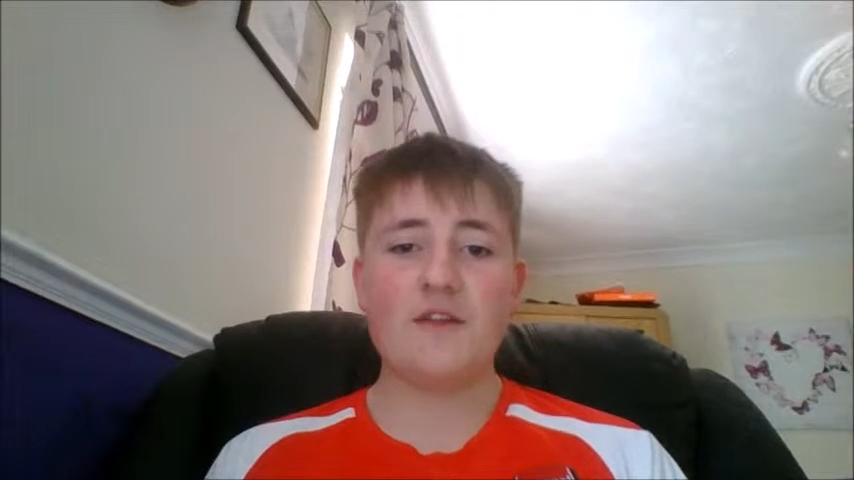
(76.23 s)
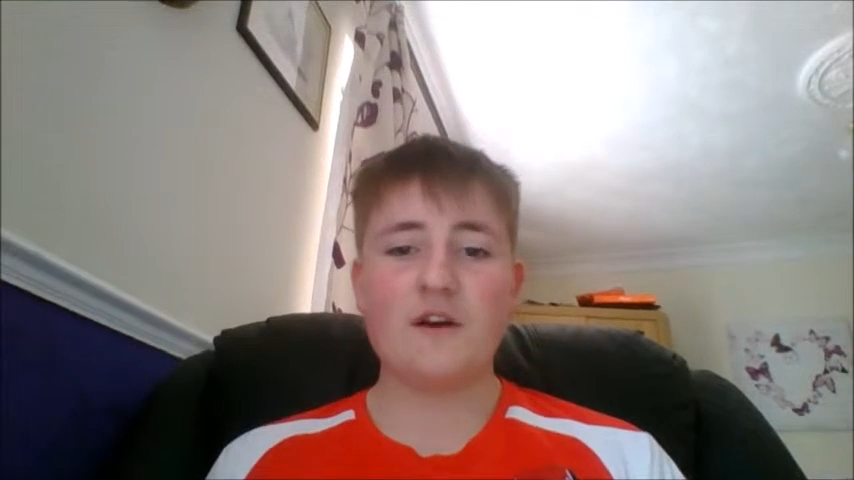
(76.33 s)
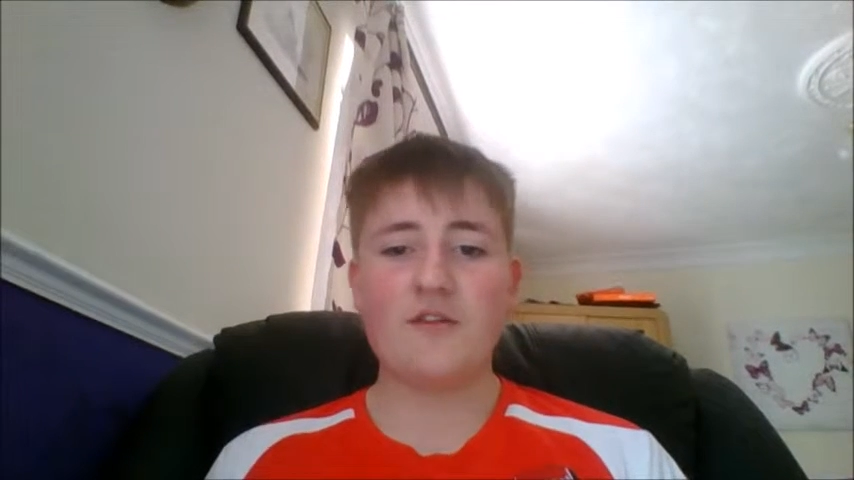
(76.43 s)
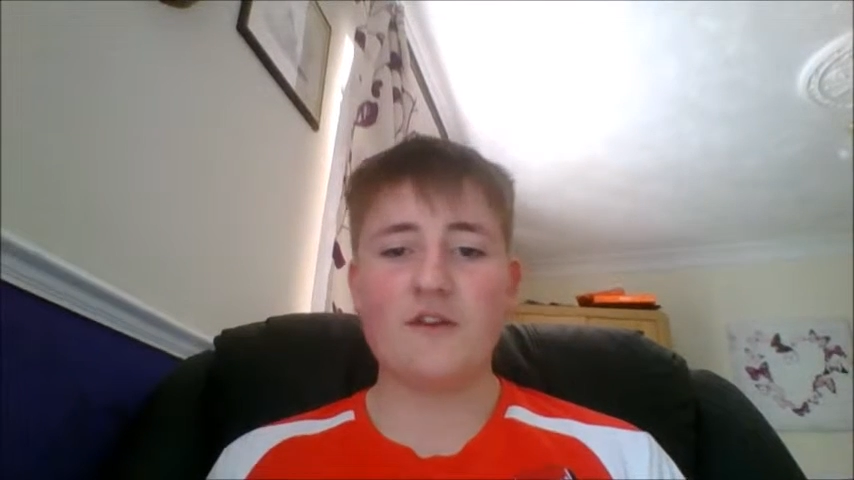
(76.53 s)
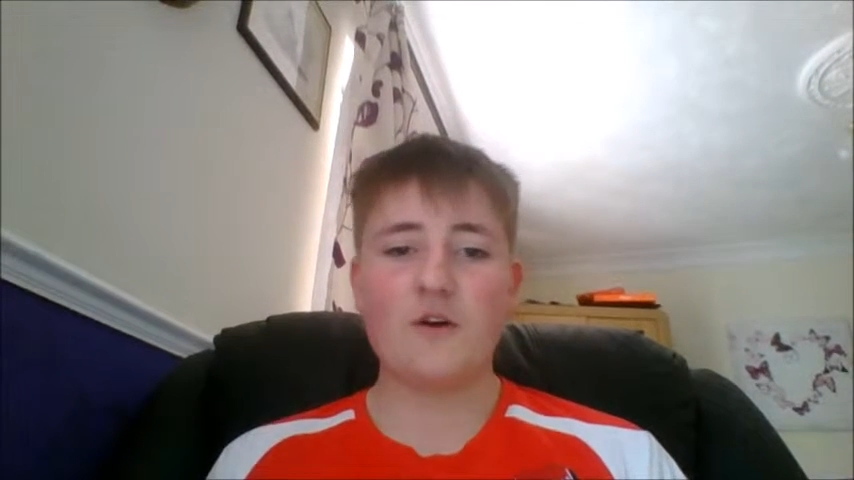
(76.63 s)
they'll
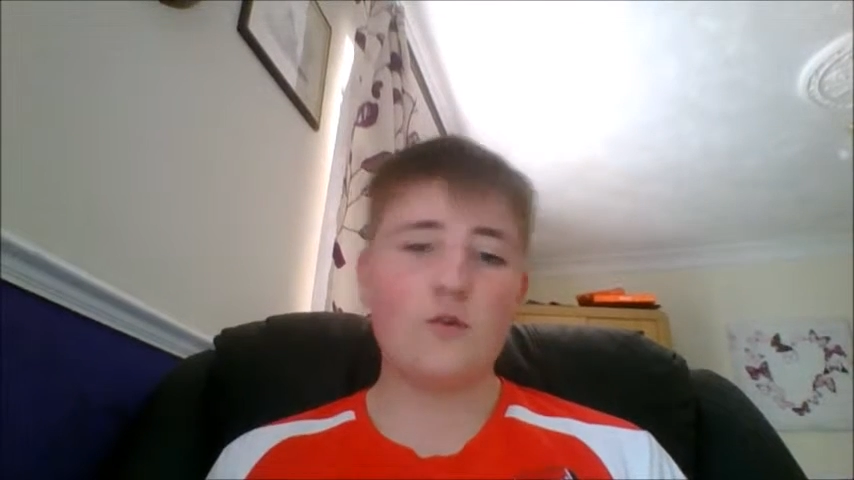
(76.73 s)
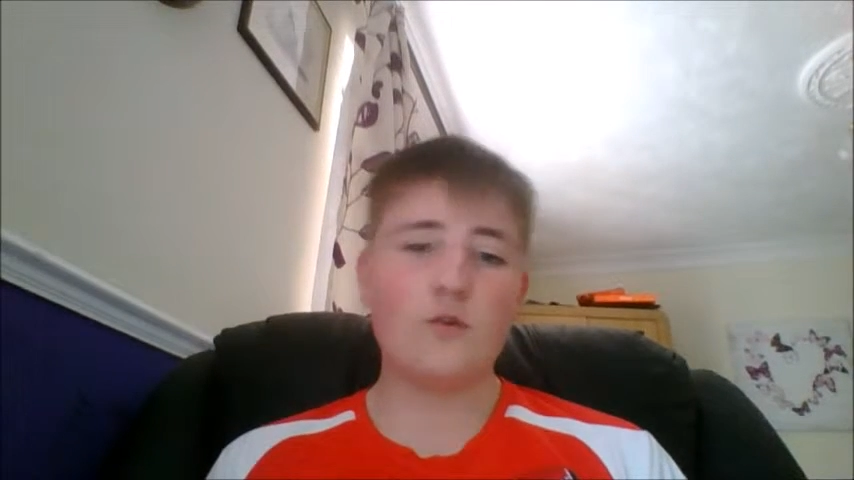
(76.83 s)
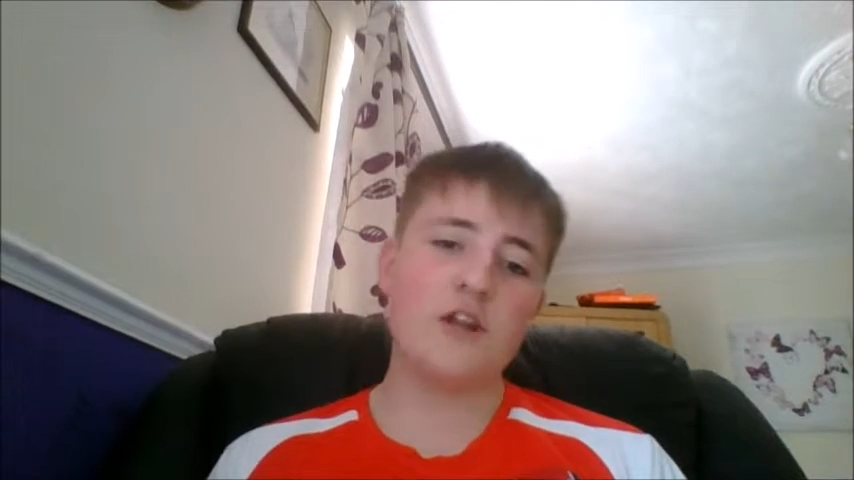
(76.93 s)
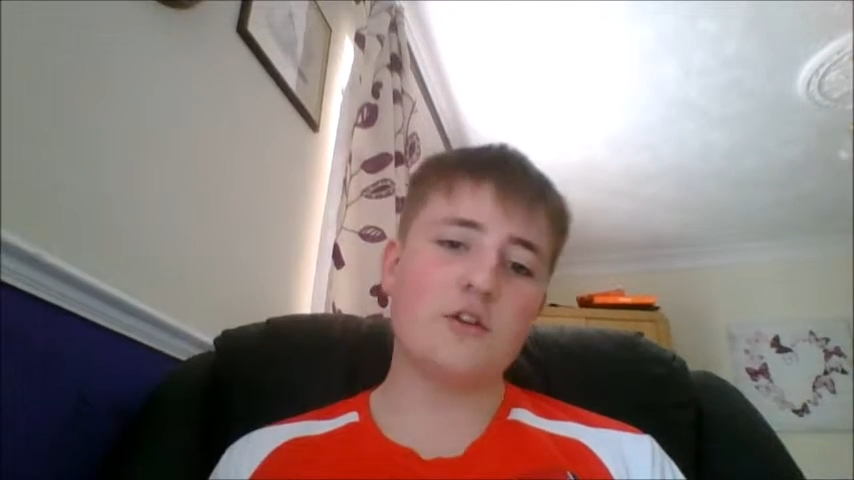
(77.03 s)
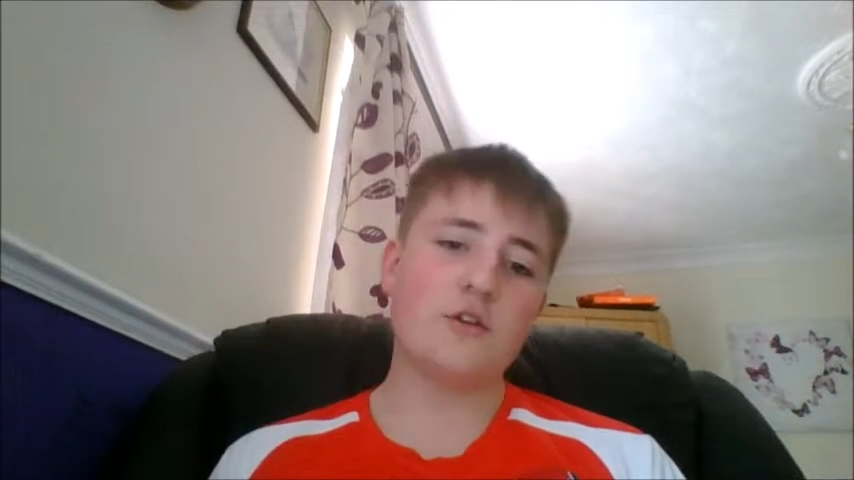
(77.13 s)
think, "Oh,
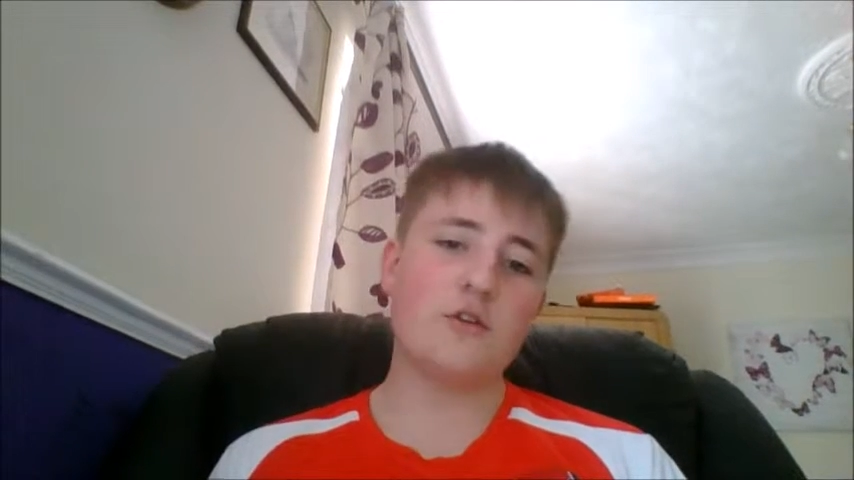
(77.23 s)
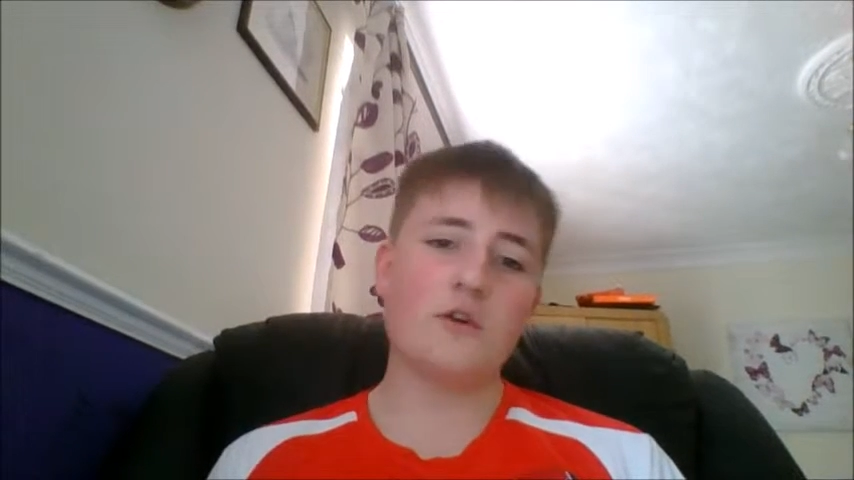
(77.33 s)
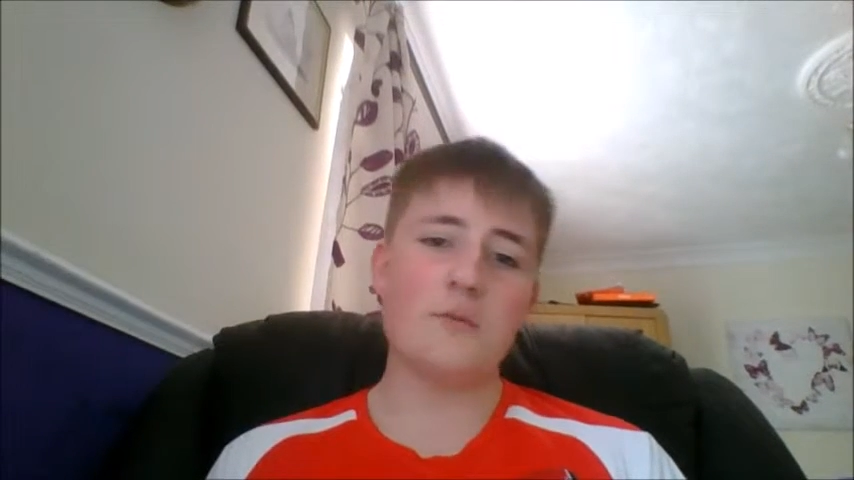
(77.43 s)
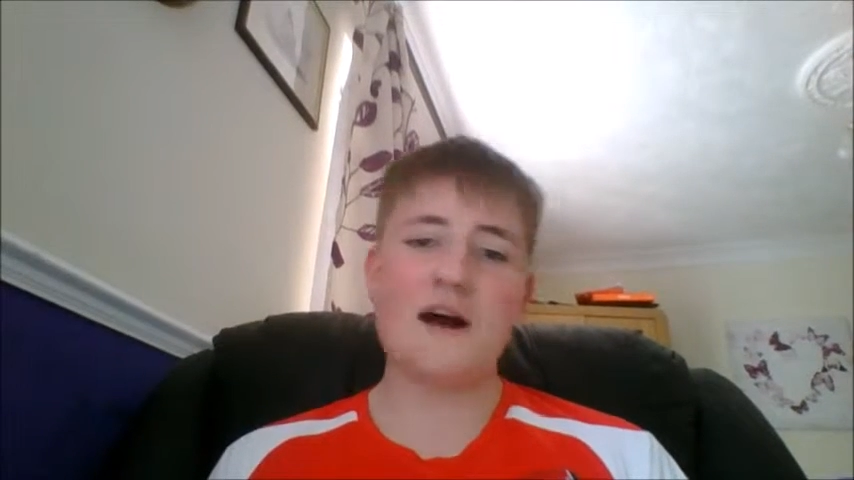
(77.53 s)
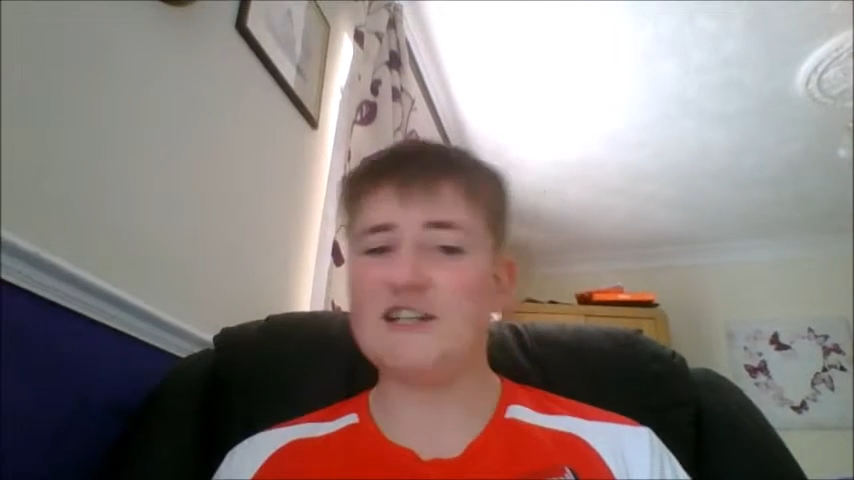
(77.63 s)
let's look for a
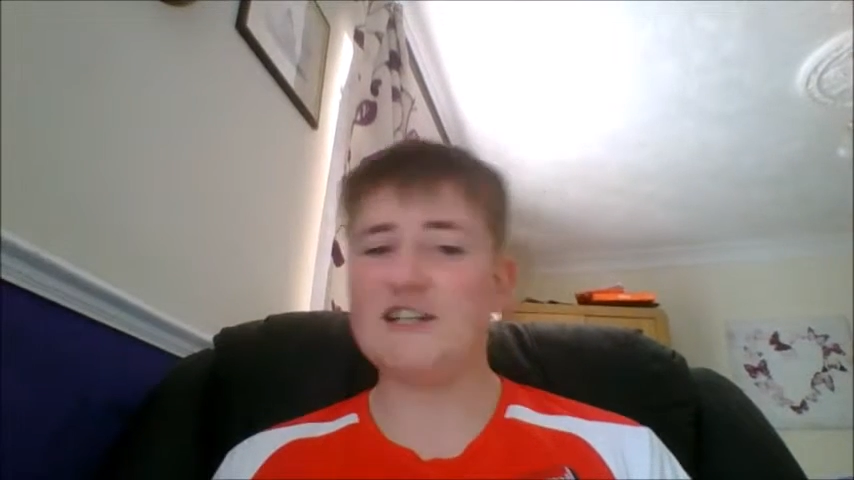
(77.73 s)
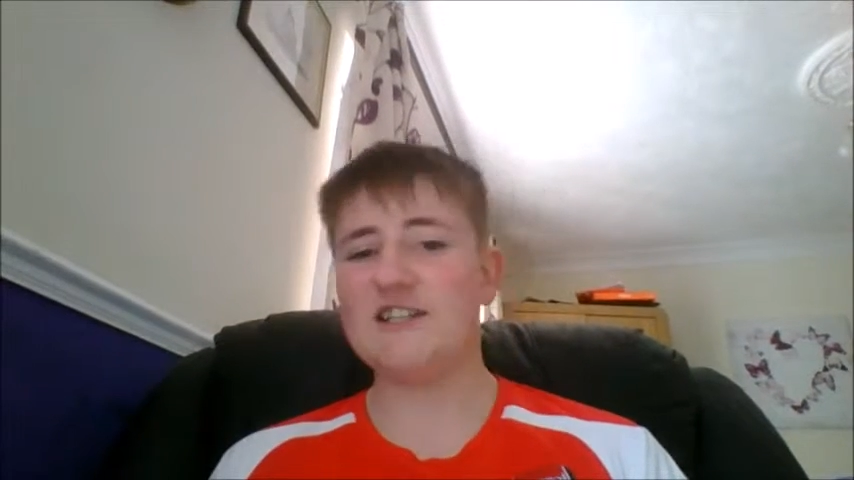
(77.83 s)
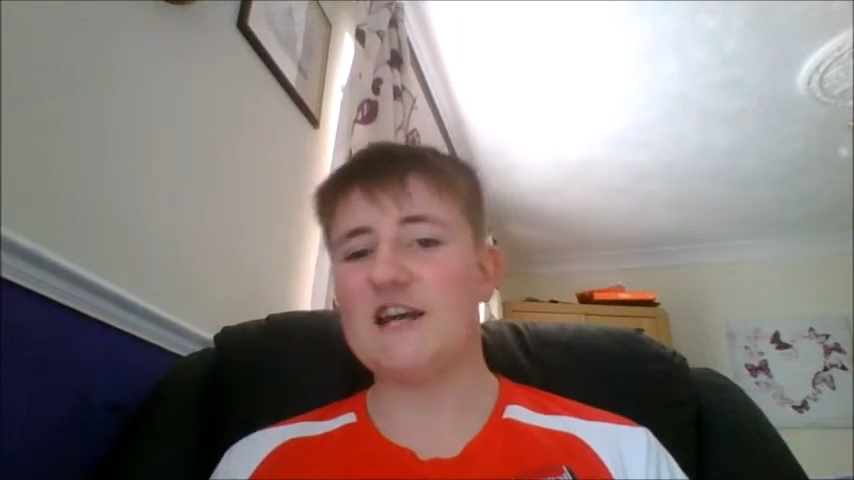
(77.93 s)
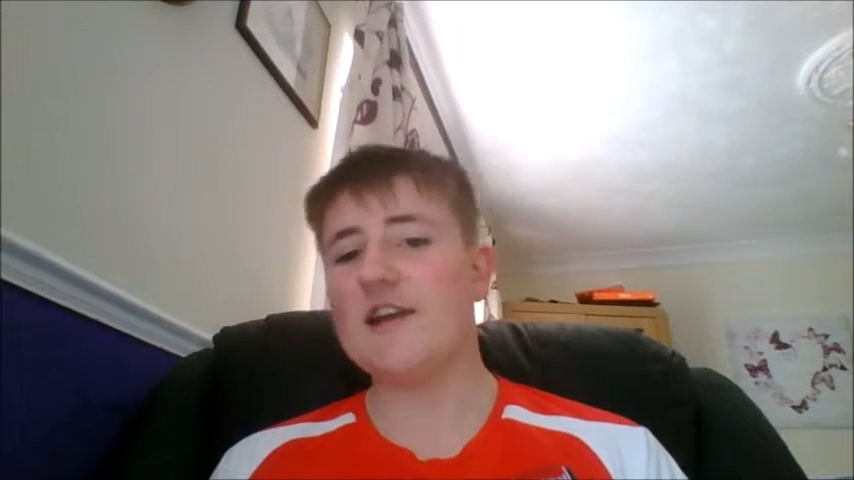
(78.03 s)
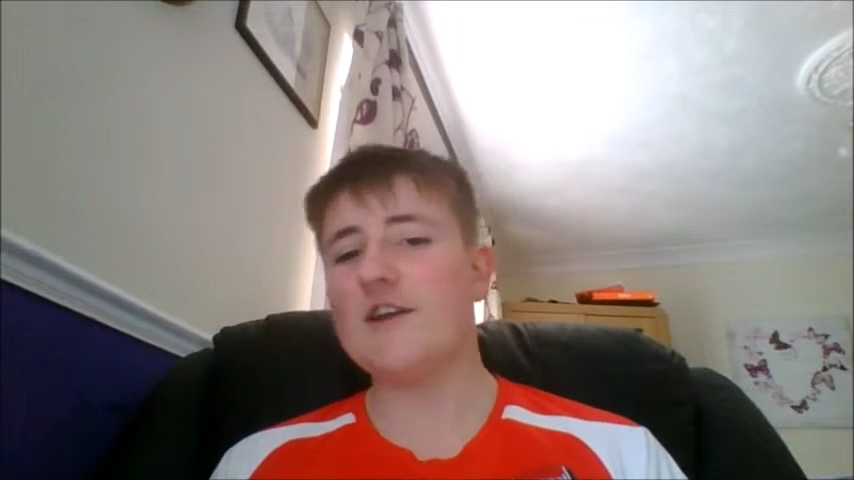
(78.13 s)
pass
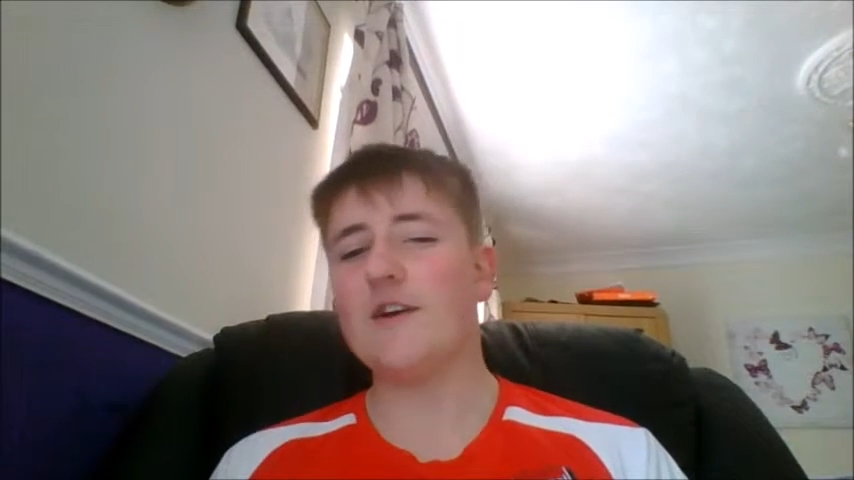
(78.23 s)
instead."